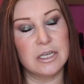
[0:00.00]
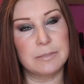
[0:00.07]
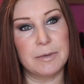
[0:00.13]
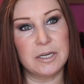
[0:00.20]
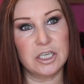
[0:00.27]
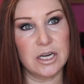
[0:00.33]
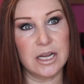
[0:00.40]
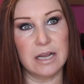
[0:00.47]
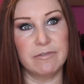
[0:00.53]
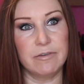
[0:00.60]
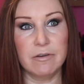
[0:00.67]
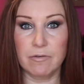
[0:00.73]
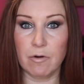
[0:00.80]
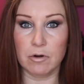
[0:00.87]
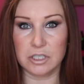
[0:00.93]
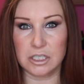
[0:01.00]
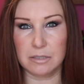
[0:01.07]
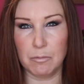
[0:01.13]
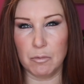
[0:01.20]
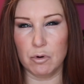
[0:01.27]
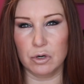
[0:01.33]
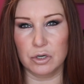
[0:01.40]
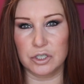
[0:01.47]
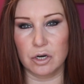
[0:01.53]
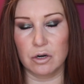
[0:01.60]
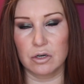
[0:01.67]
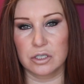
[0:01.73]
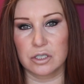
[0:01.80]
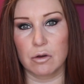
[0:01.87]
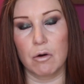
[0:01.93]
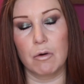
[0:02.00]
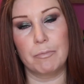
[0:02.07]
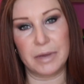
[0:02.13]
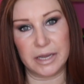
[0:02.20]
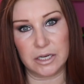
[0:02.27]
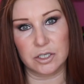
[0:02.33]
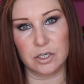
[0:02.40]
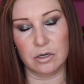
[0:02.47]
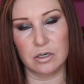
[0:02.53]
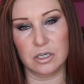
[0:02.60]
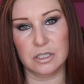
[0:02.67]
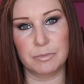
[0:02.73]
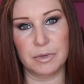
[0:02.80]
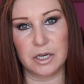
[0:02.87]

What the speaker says: especially if you've got smaller dogs or bigger dogs,